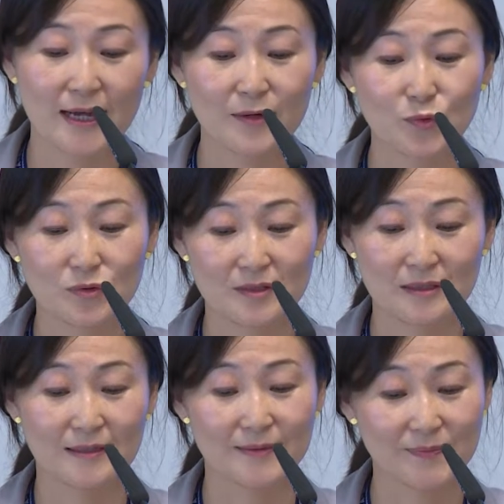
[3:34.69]
I
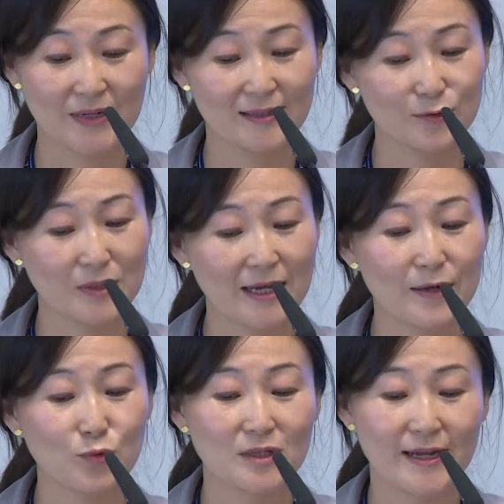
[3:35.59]

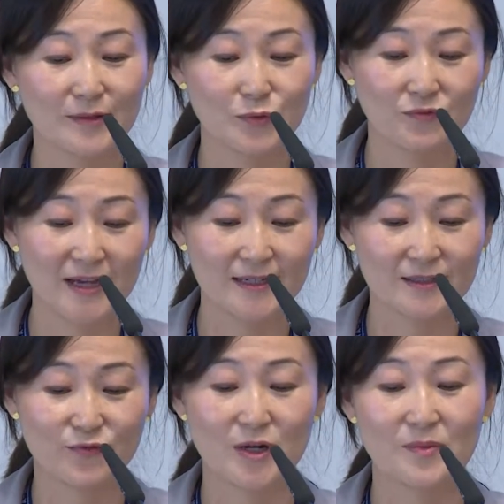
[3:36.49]
would like to
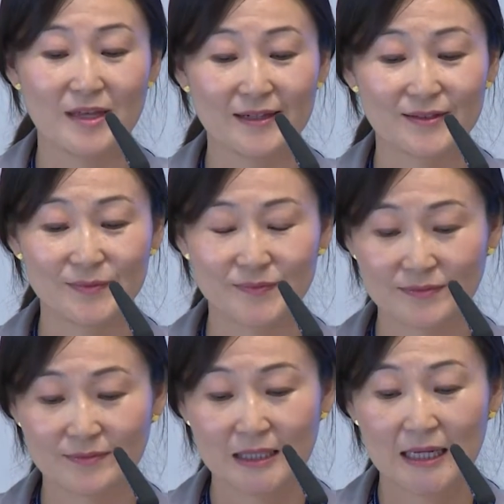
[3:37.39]
validate from that.
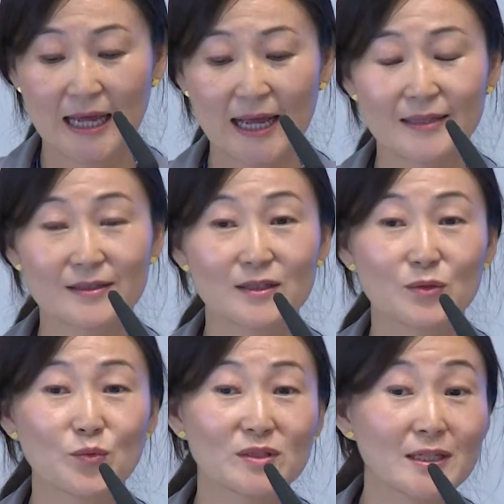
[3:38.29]
And
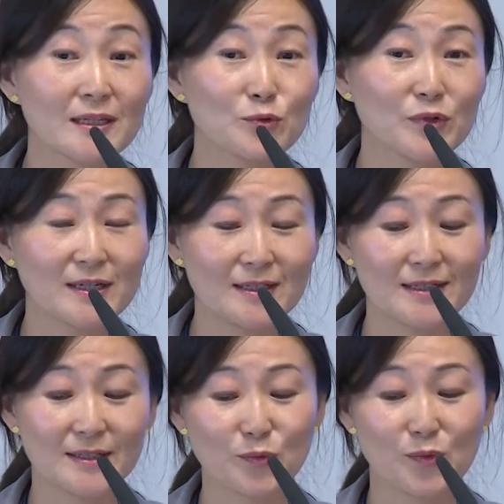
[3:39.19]
what he
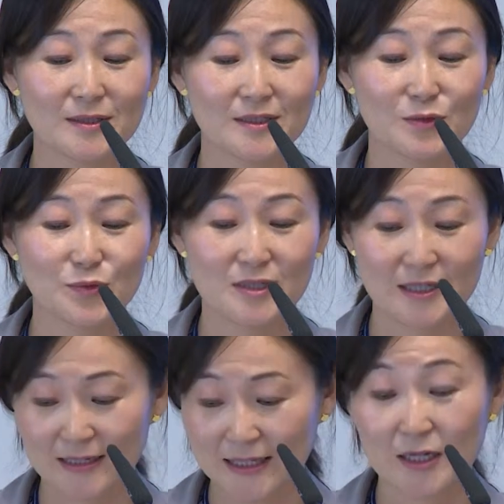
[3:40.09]
really wanted to
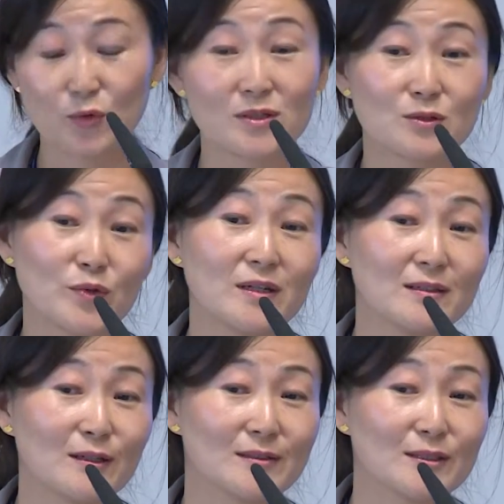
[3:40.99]
say, he was really
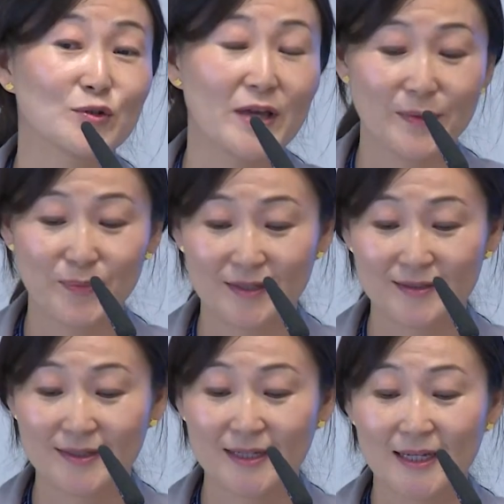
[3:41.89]
not so happy.
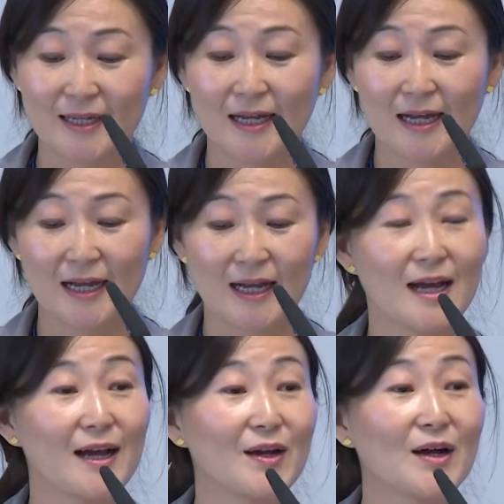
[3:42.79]

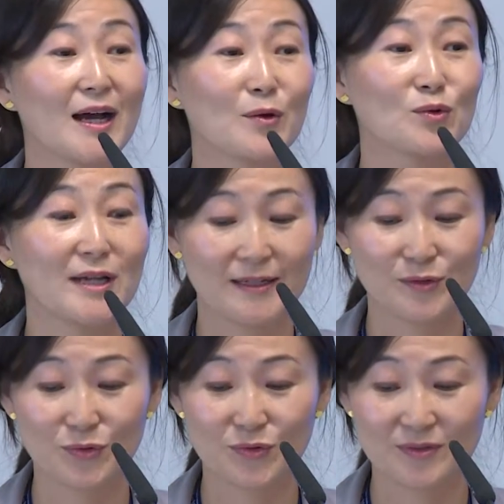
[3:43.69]
I would
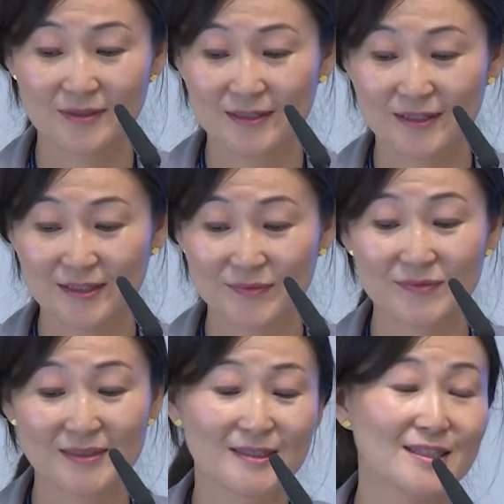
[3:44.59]
like to
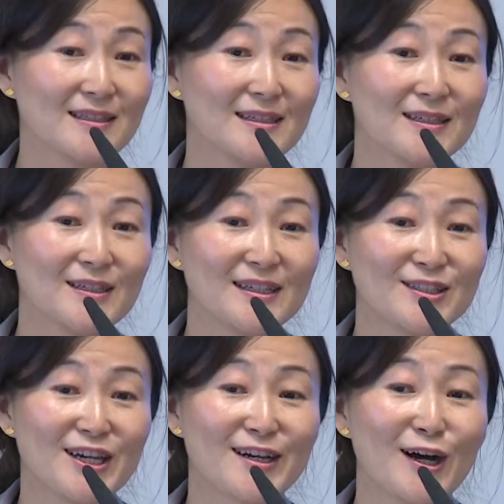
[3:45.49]

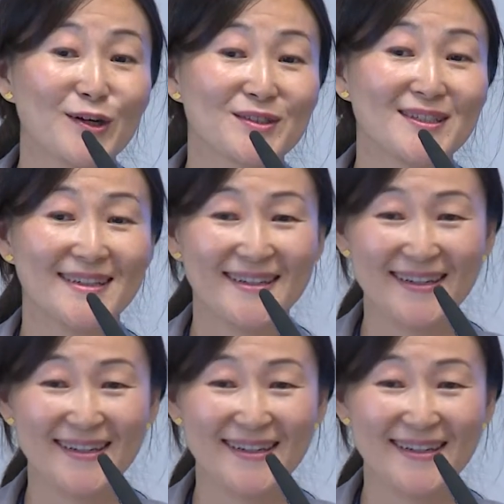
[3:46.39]
check out.